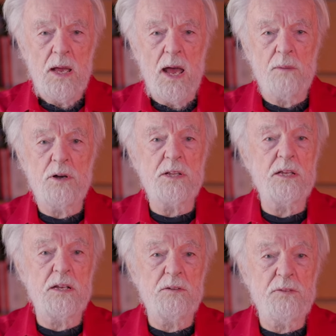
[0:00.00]
And what he,
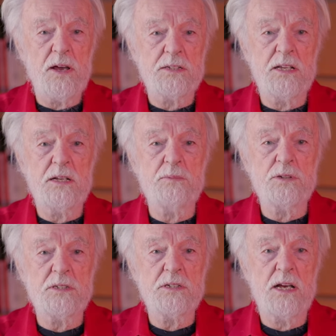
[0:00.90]
in effect, did was
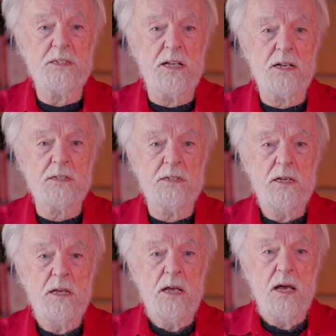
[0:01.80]
to dissect
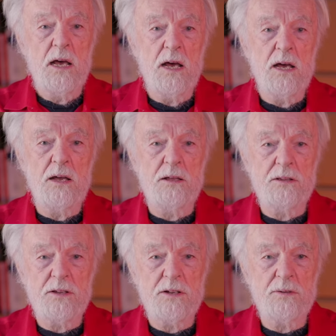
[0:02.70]

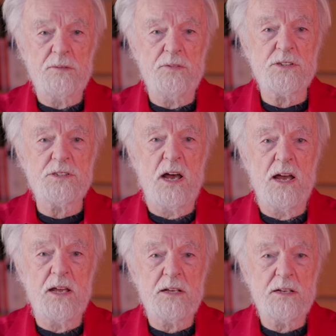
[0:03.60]
the
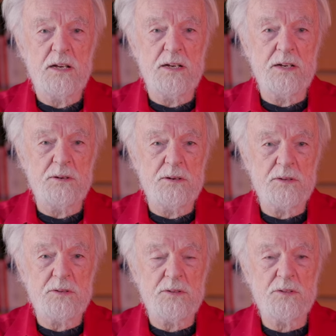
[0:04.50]
Versailles
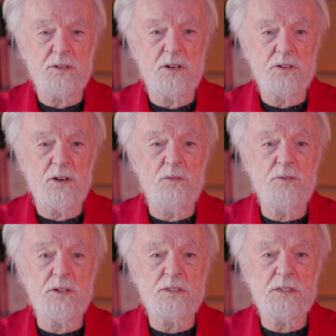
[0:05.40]

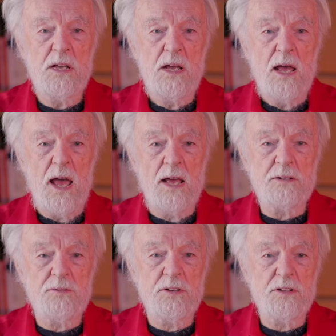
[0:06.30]
conference
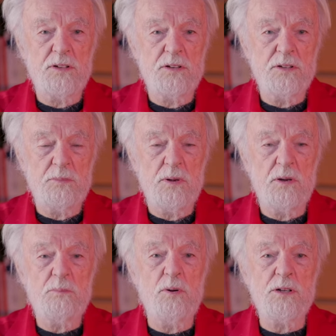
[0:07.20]

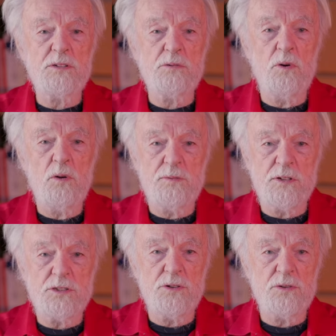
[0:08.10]
and point to all of
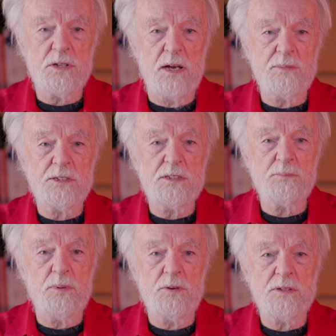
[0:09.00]
its shortcomings
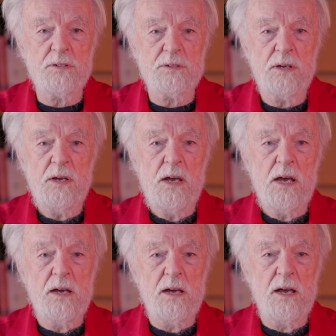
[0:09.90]
and point to
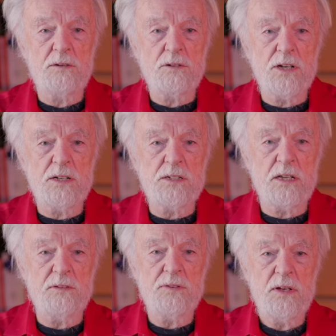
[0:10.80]
an
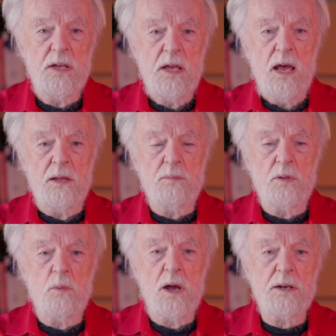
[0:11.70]
alternative. And
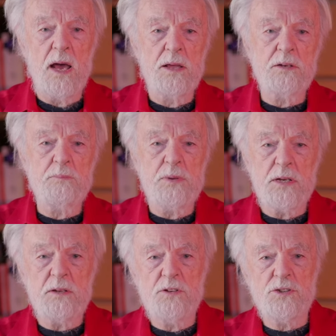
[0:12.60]
the one other
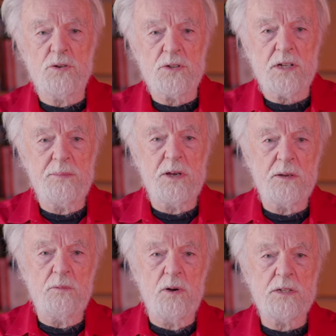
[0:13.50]
big
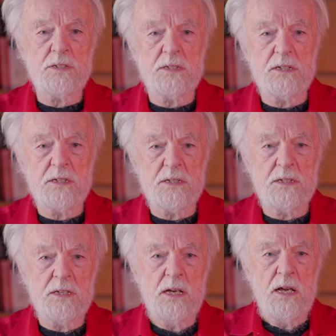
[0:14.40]
shortcoming was
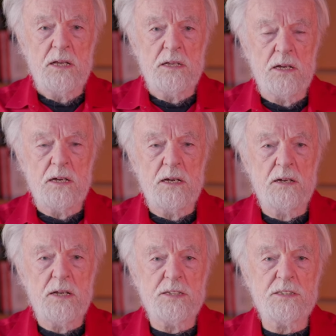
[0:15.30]
the
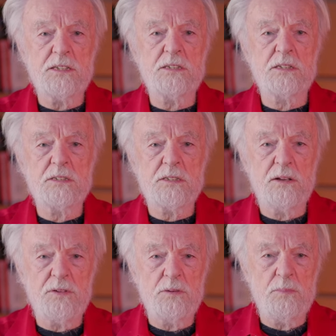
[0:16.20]
insistence
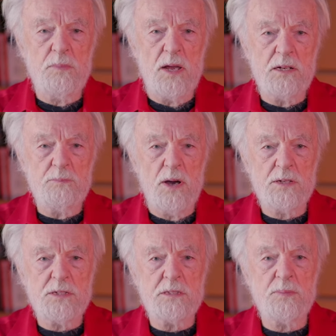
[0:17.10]
of the main
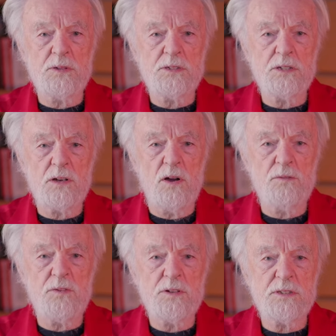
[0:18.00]
participants in the
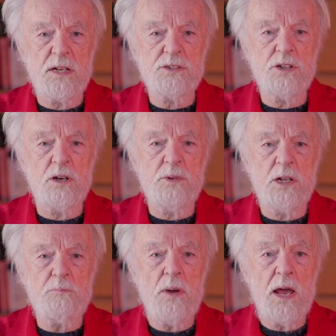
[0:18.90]
conference that
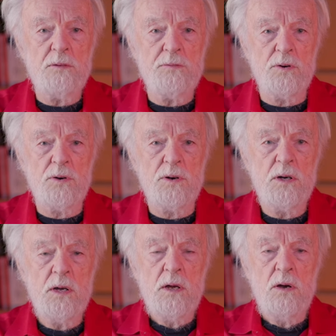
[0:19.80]
Germany pay for
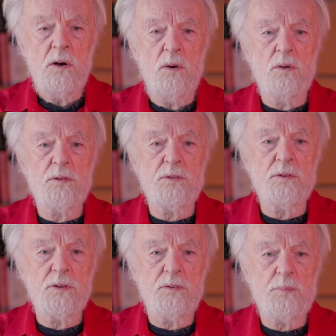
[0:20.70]
all of
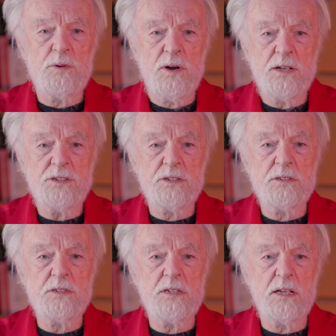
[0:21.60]
the
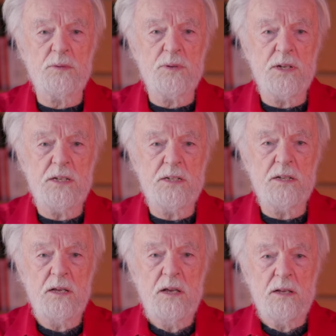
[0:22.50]
reparations that were
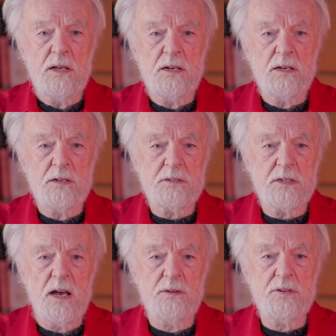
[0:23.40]
needed to
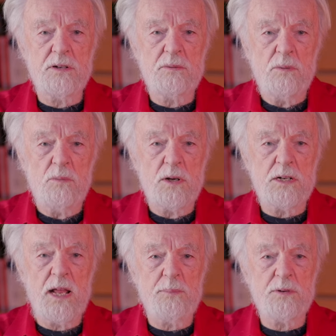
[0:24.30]
cover what
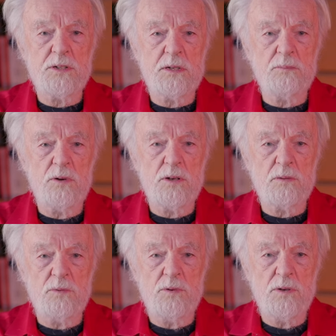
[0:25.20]
had happened in
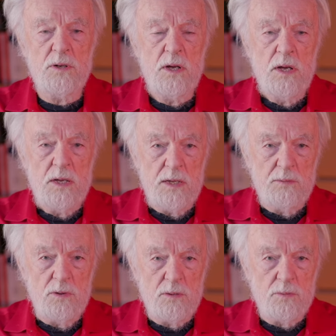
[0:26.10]
World War
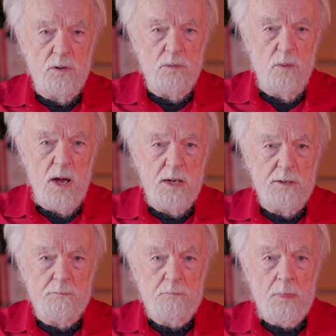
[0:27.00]

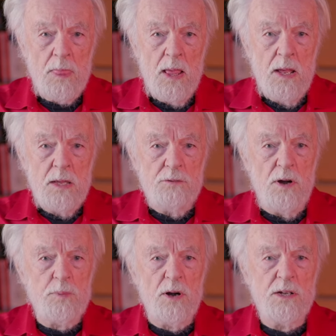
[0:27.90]
One. The
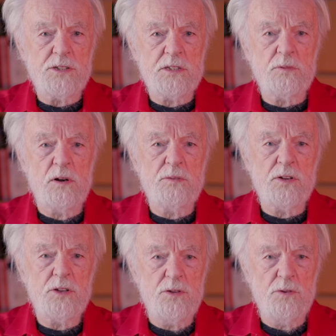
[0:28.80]
reparations were of a
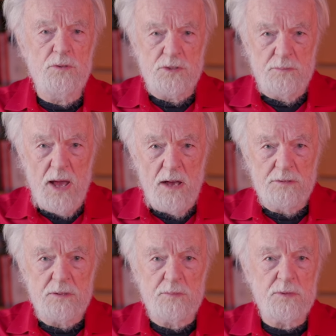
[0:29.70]
huge
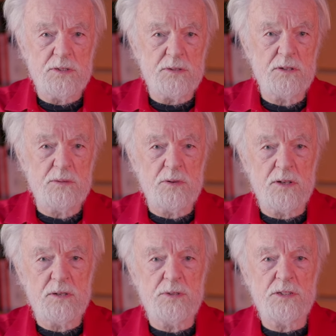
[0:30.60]
amount and were going
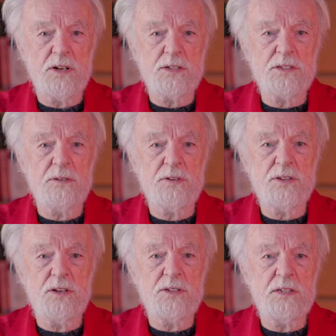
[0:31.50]
to be stretched over
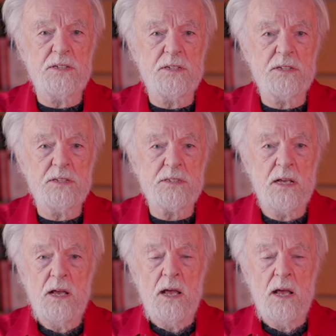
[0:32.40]
30 years.